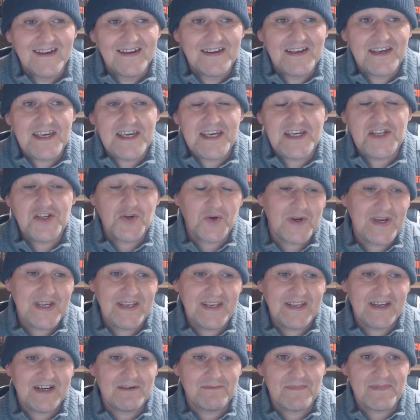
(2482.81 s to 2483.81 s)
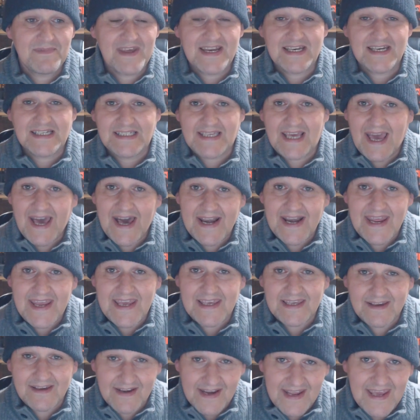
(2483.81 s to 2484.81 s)
He joined up. Then Gary
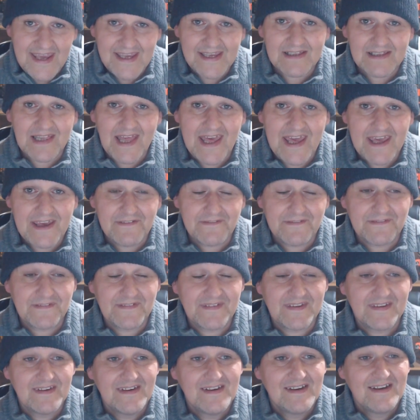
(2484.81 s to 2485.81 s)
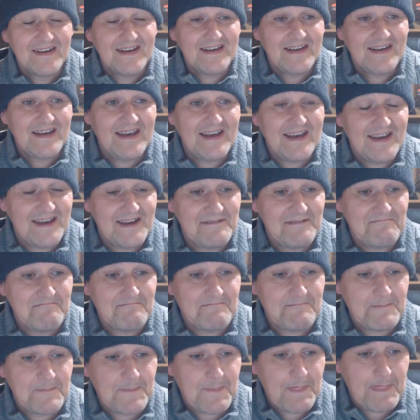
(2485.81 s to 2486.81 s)
Craig left, and